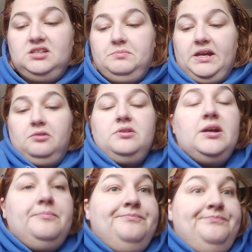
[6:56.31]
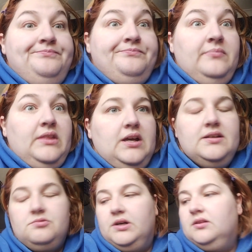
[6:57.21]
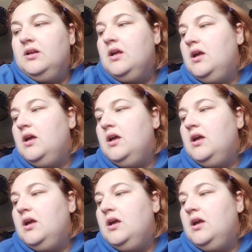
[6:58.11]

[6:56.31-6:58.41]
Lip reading: he'd be out there as well.